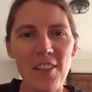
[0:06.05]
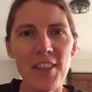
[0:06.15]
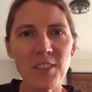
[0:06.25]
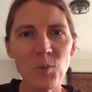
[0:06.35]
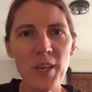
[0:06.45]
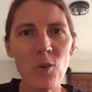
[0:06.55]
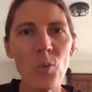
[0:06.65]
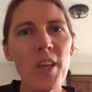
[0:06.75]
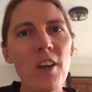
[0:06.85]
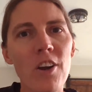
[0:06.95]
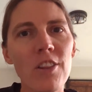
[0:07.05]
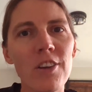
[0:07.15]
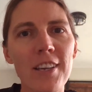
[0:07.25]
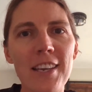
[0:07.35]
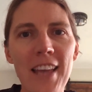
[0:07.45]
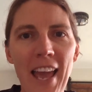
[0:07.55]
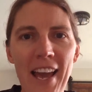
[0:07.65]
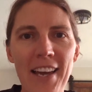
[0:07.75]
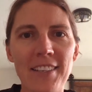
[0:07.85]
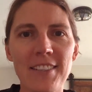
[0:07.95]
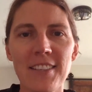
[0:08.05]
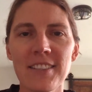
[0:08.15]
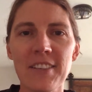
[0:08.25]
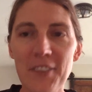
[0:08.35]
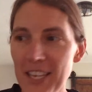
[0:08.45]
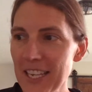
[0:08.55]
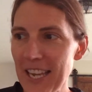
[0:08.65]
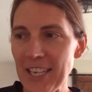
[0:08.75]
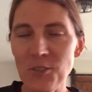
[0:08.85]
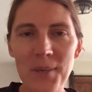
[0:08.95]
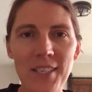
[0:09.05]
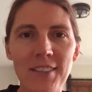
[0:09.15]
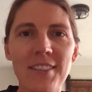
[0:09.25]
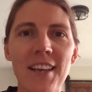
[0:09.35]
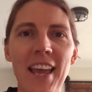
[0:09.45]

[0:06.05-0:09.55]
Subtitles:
This week, we are looking at civic engagement